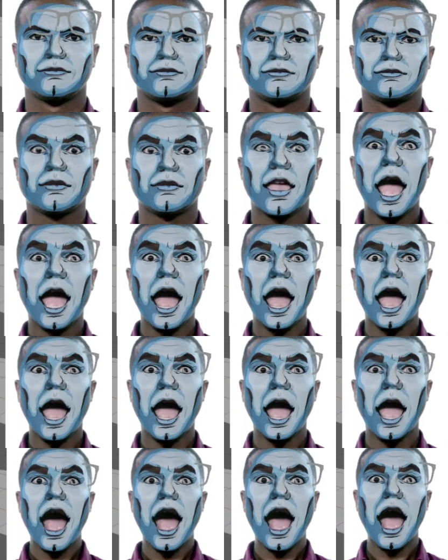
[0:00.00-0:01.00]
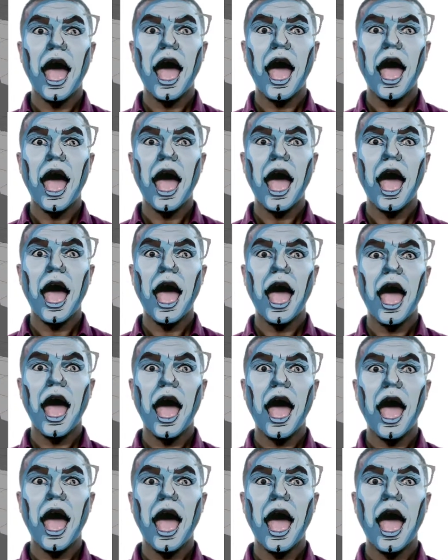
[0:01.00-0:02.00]
So we
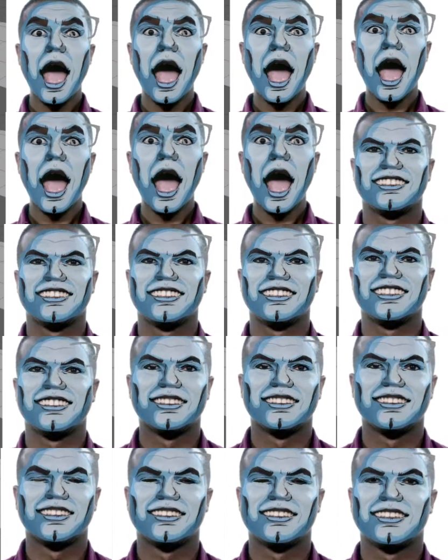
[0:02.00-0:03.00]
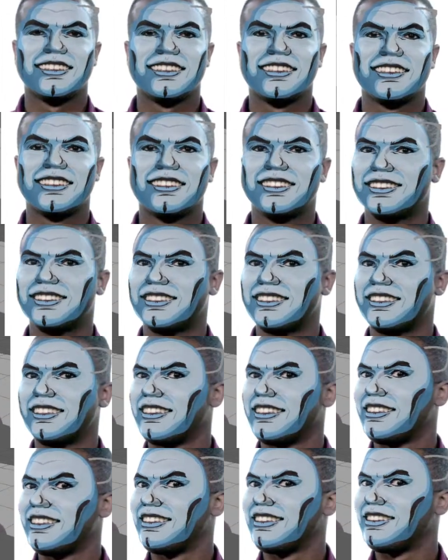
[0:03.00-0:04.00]
imported the pop glasses. Again,
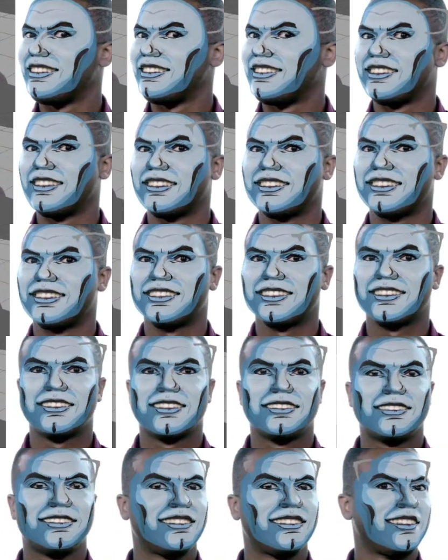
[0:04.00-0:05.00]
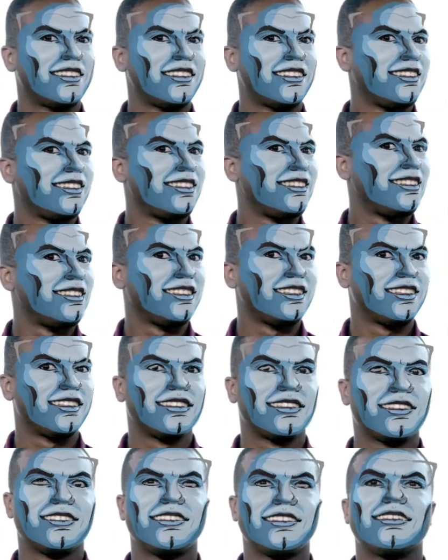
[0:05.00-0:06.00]
that's on the website. Scroll down. I
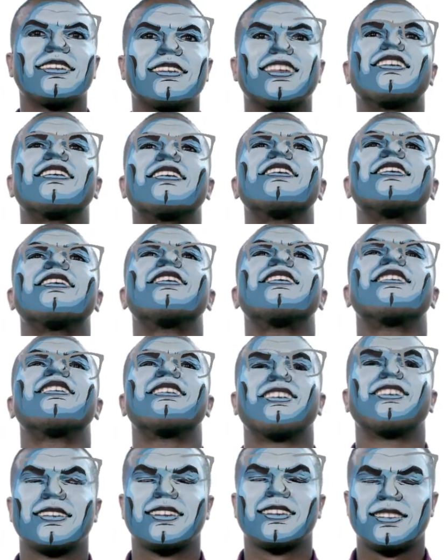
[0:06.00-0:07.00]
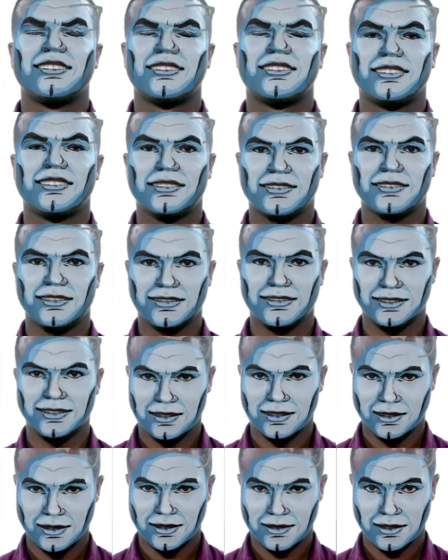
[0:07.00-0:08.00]
didn't scroll down far enough the last time.
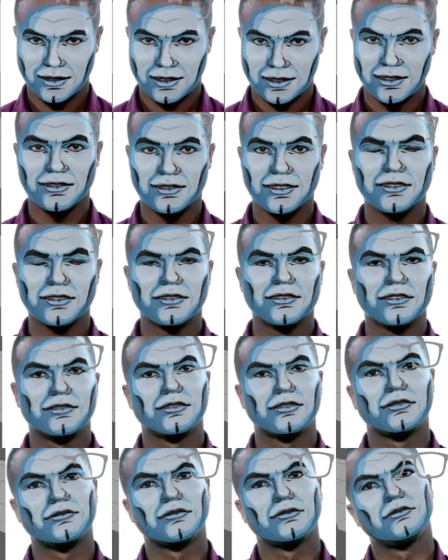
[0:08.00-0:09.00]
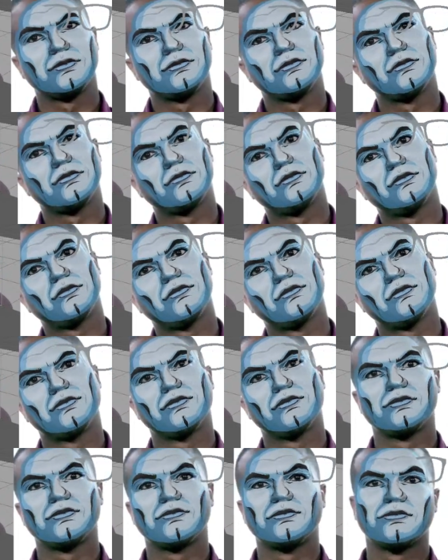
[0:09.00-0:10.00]
So now that we brought
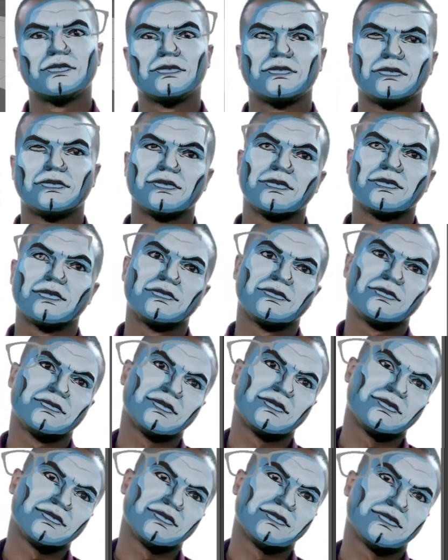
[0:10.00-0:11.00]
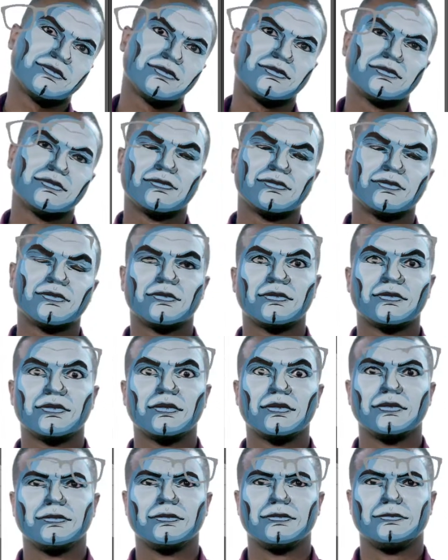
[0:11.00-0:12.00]
in the asset, okay. Oh,
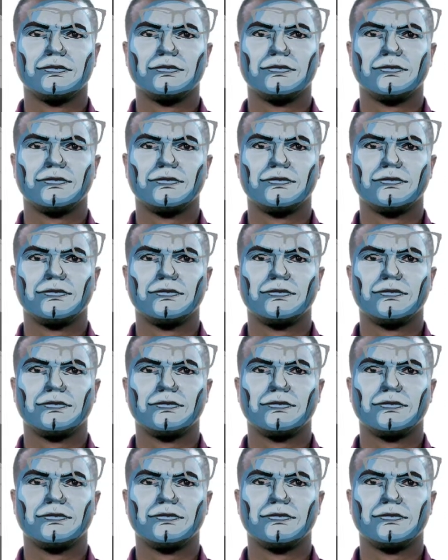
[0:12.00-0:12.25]
it's